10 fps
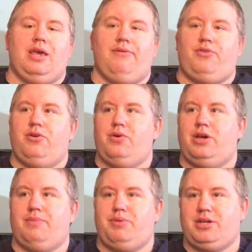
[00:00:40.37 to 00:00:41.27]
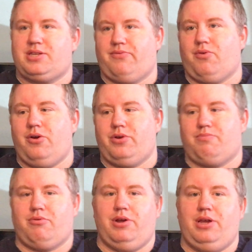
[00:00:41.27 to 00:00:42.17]
if you hit a piece of road
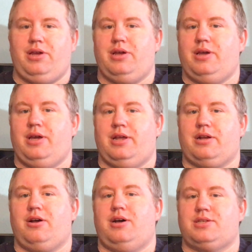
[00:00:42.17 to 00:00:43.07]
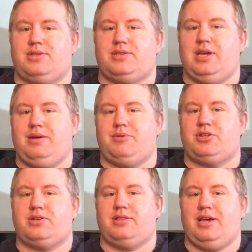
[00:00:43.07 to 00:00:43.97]
debris and it causes
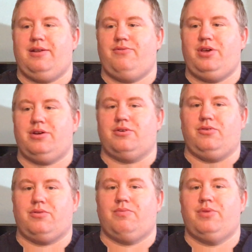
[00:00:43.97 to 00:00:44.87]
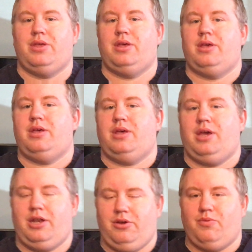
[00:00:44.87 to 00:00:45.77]
damage to that vehicle
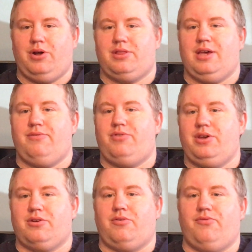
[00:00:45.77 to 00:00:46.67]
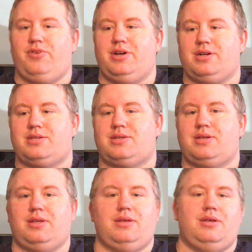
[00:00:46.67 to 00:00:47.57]
and you want that vehicle
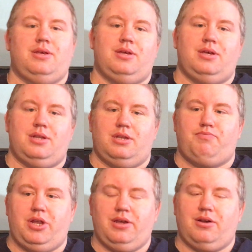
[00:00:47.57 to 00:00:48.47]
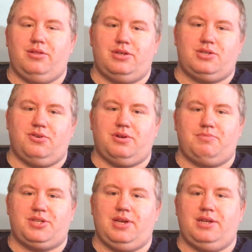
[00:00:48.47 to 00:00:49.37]
fixed, depending on the
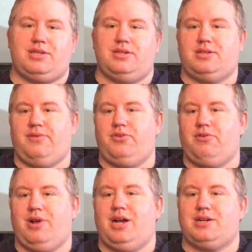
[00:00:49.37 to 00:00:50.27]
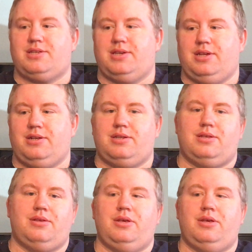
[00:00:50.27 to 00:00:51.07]
circumstances of your accident,